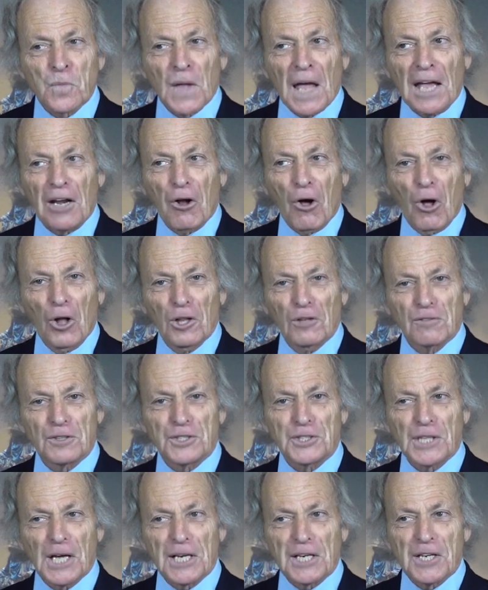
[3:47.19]
And all of a
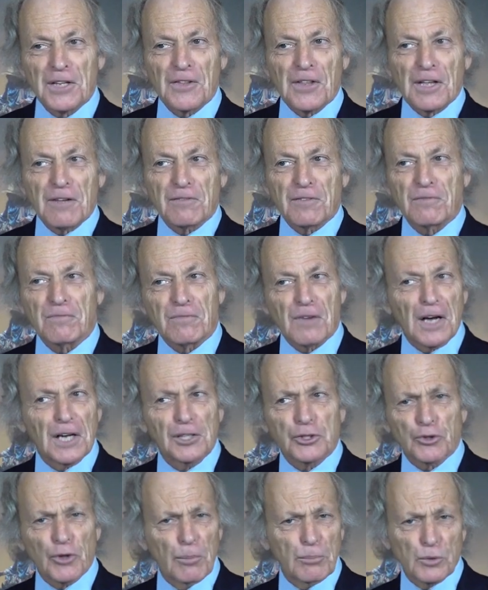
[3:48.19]
sudden, they've
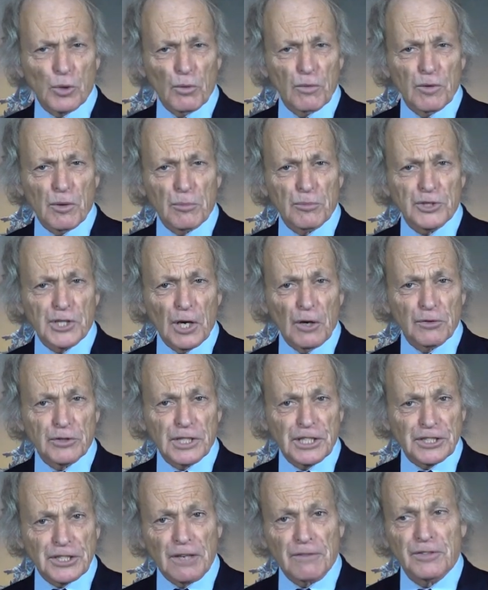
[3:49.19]
tripped over themselves,
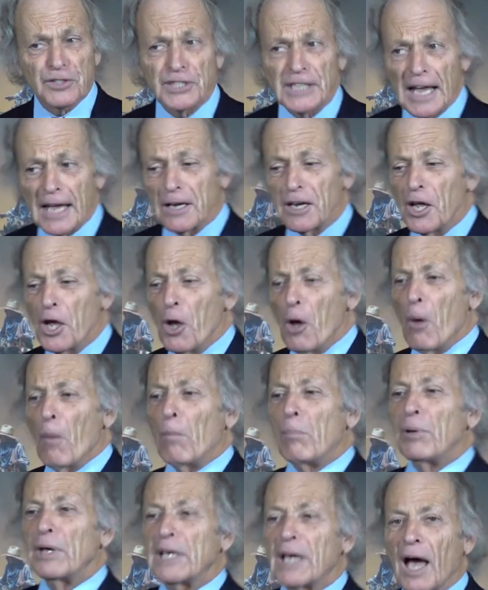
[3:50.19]
as I've said,
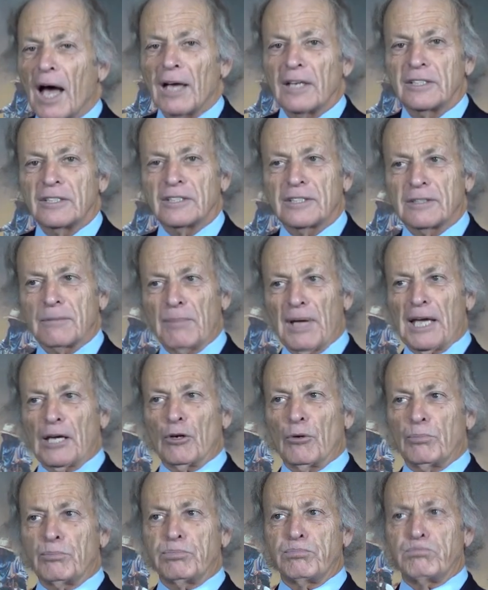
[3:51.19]
because the
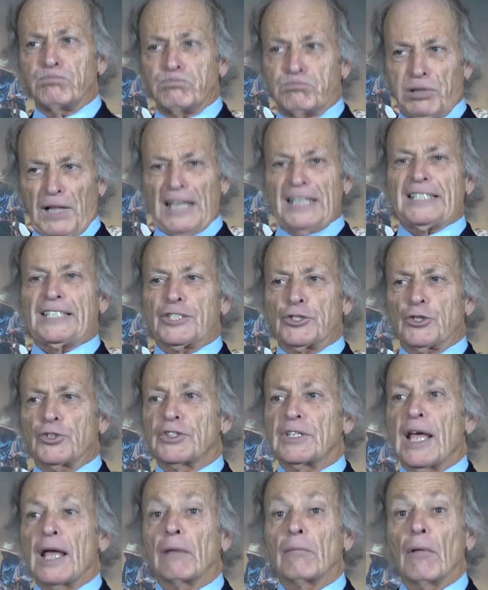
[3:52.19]
bagel places are
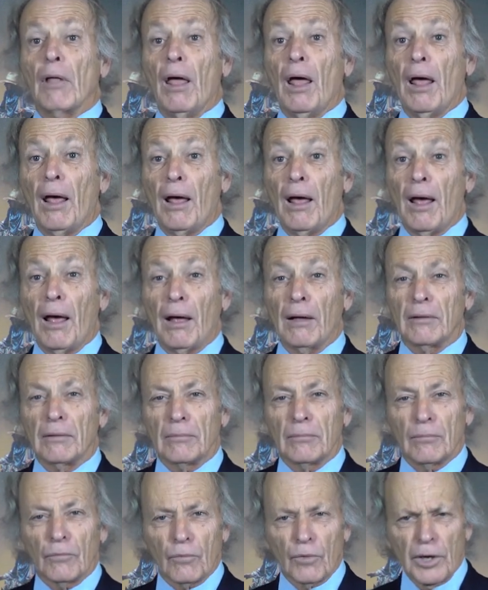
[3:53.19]
saying,
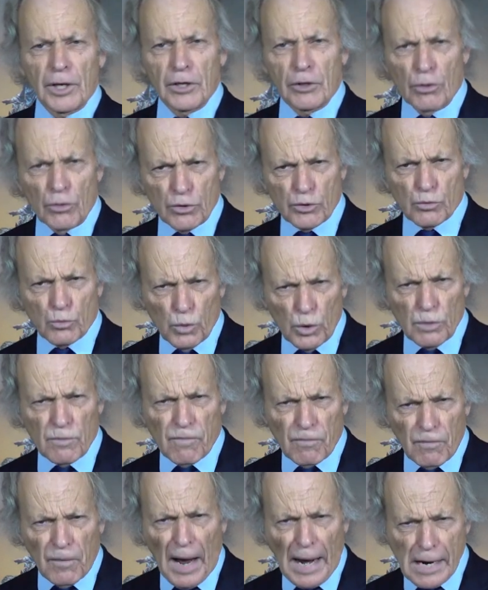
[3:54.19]
we use
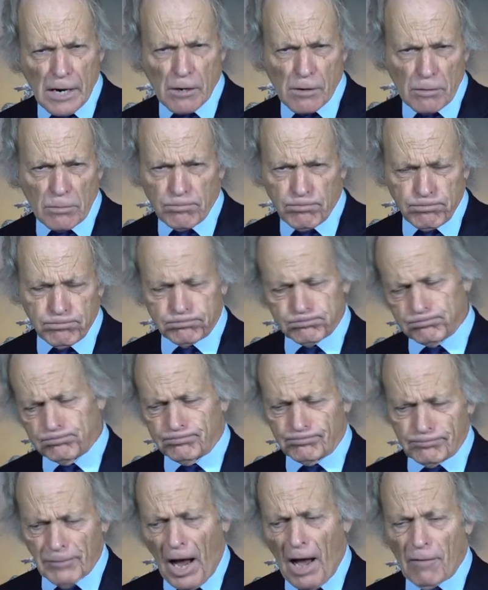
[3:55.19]
wood fire
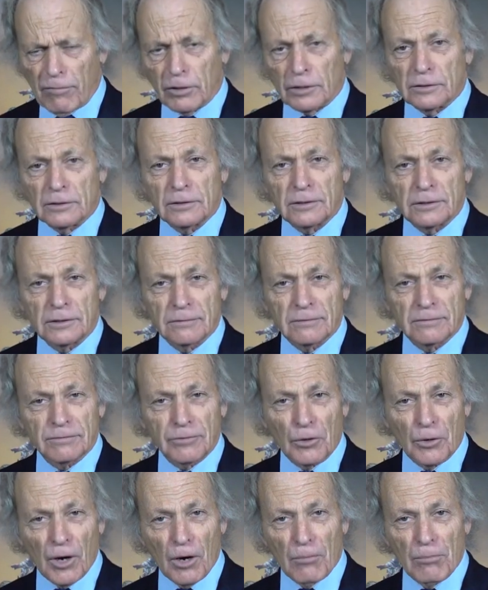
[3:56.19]
ovens
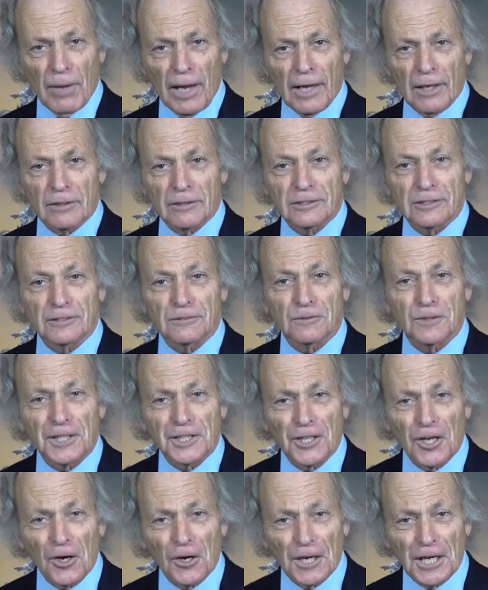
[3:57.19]
for our bagels. So what are
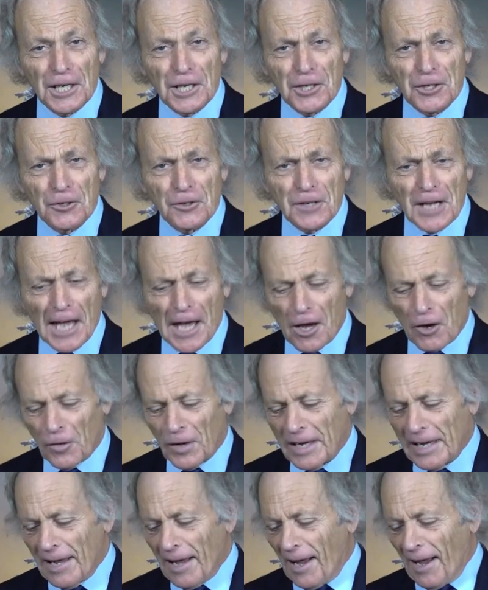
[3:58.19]
y'all going to do now?
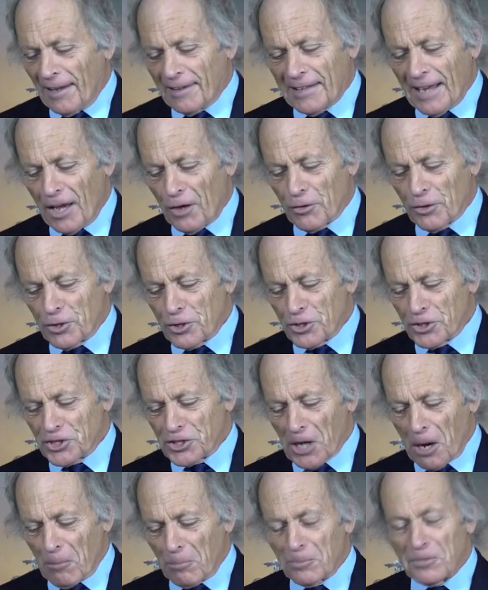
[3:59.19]
Now they're
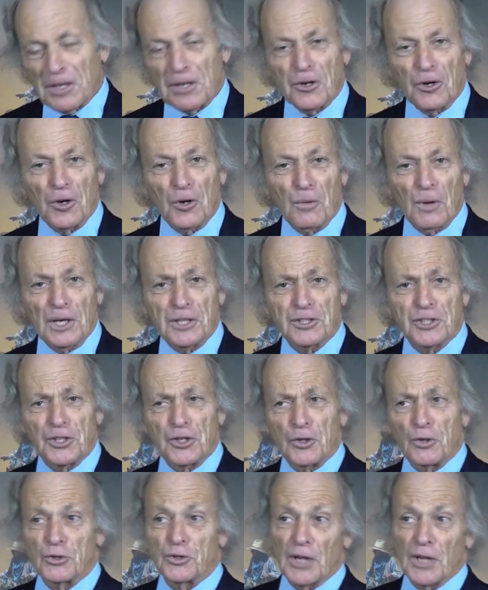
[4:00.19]
stumped. They don't know what to do.